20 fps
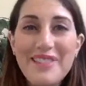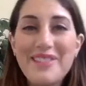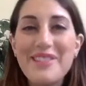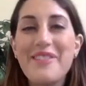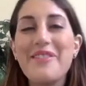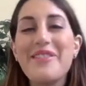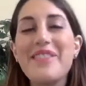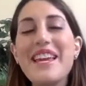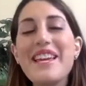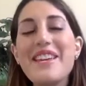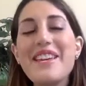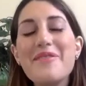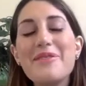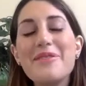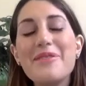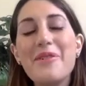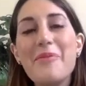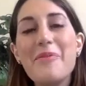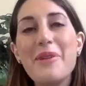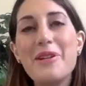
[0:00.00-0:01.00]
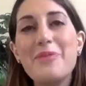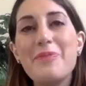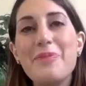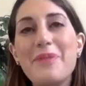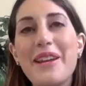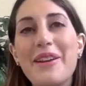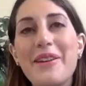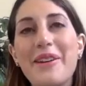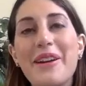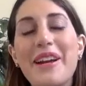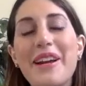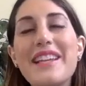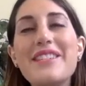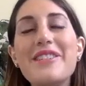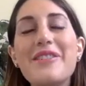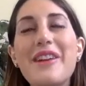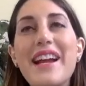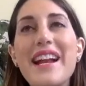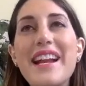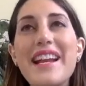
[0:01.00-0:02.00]
So thank you so much, Peter. Is
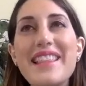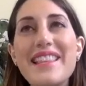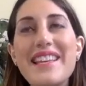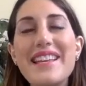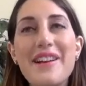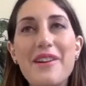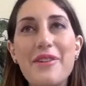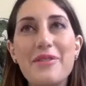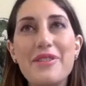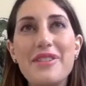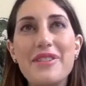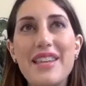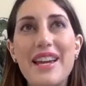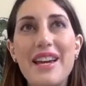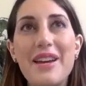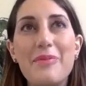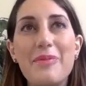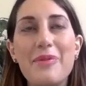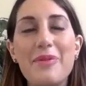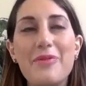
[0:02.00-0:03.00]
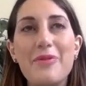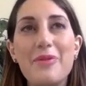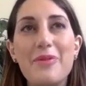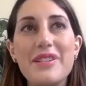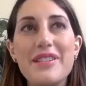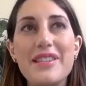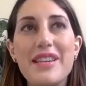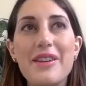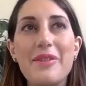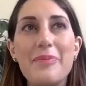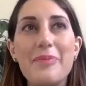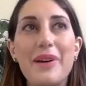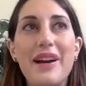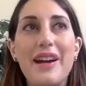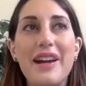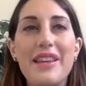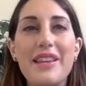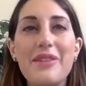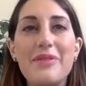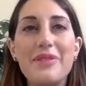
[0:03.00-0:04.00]
there anything else that, before we say
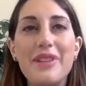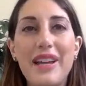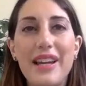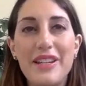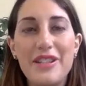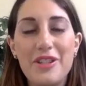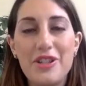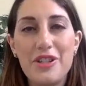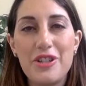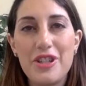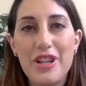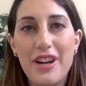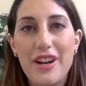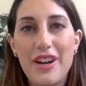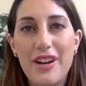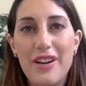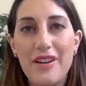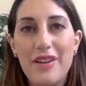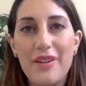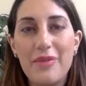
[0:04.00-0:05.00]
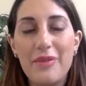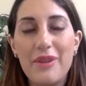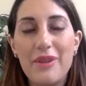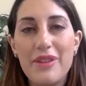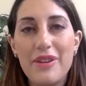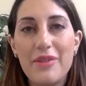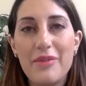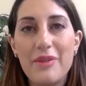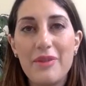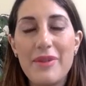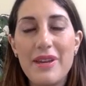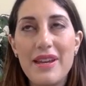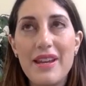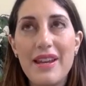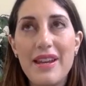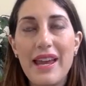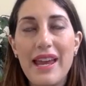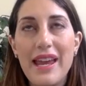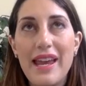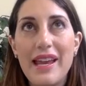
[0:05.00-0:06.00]
goodbye, that you'd like to share with our women,
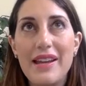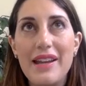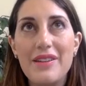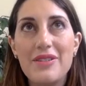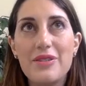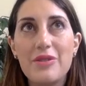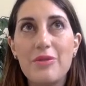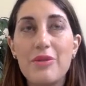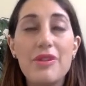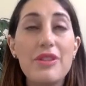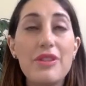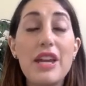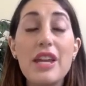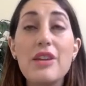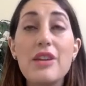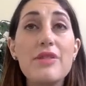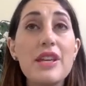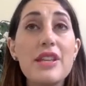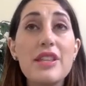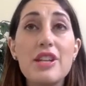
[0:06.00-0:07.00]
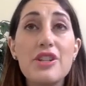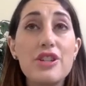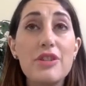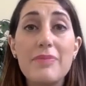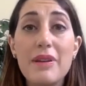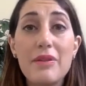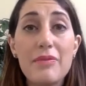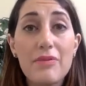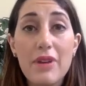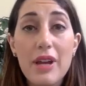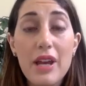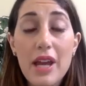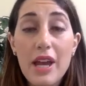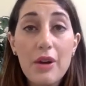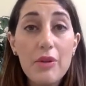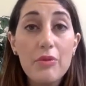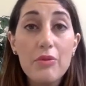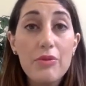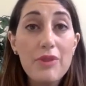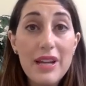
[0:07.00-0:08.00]
or that you think they should be
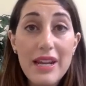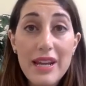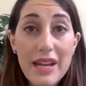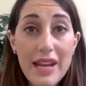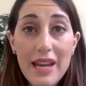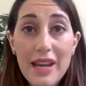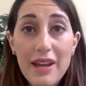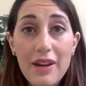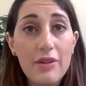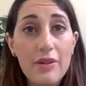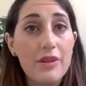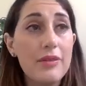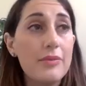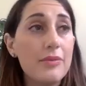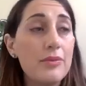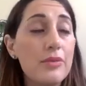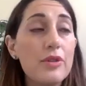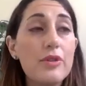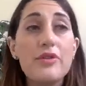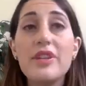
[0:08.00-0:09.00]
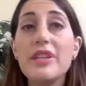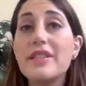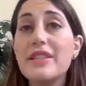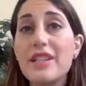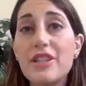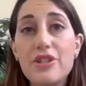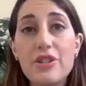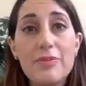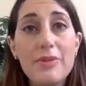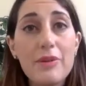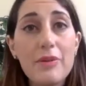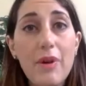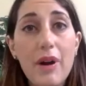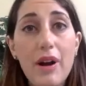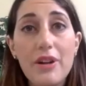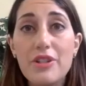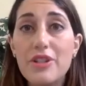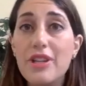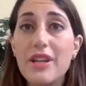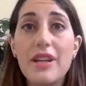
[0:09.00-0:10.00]
reading, or movies they should be
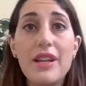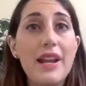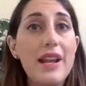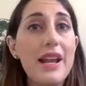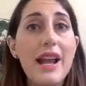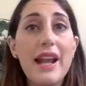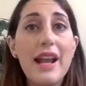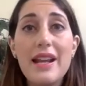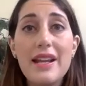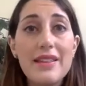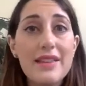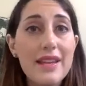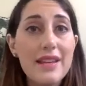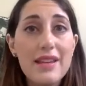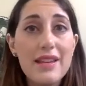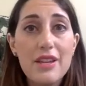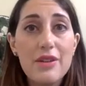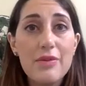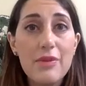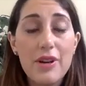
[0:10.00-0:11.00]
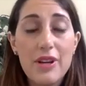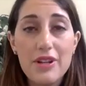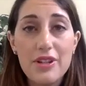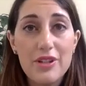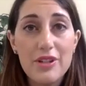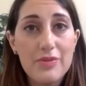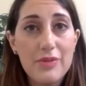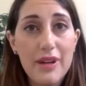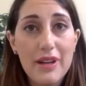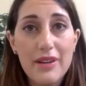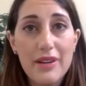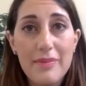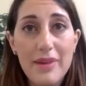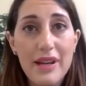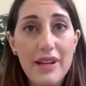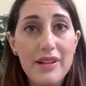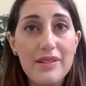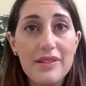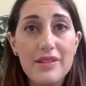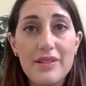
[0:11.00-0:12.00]
watching? Anything that you want to just
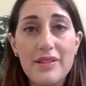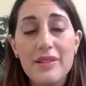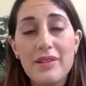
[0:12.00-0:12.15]
recommend?